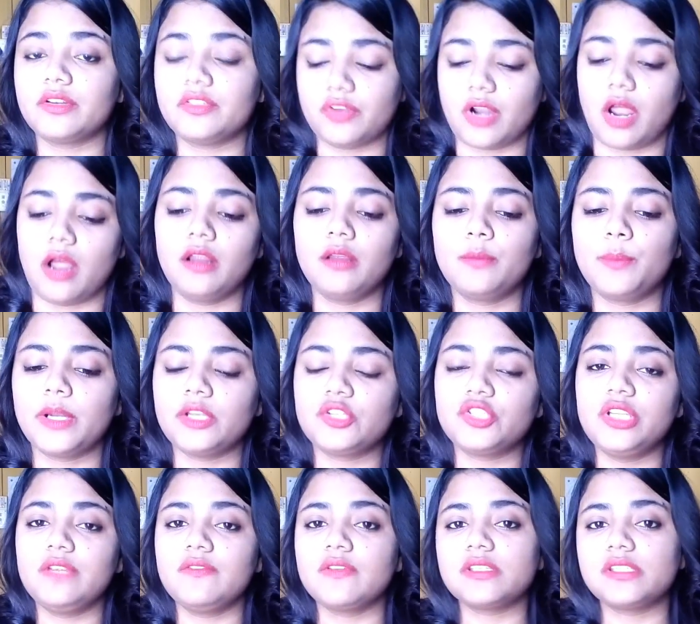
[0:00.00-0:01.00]
drunk, but
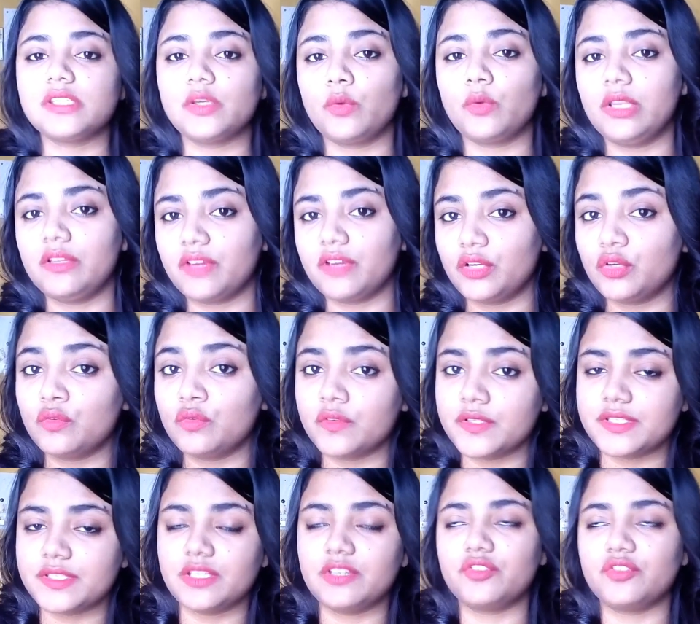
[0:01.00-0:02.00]
she was the only one who
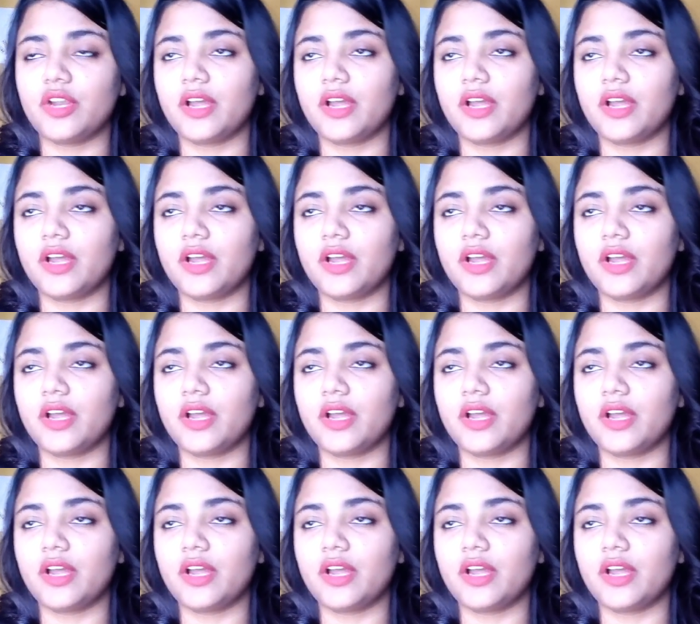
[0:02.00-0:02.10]
wasn't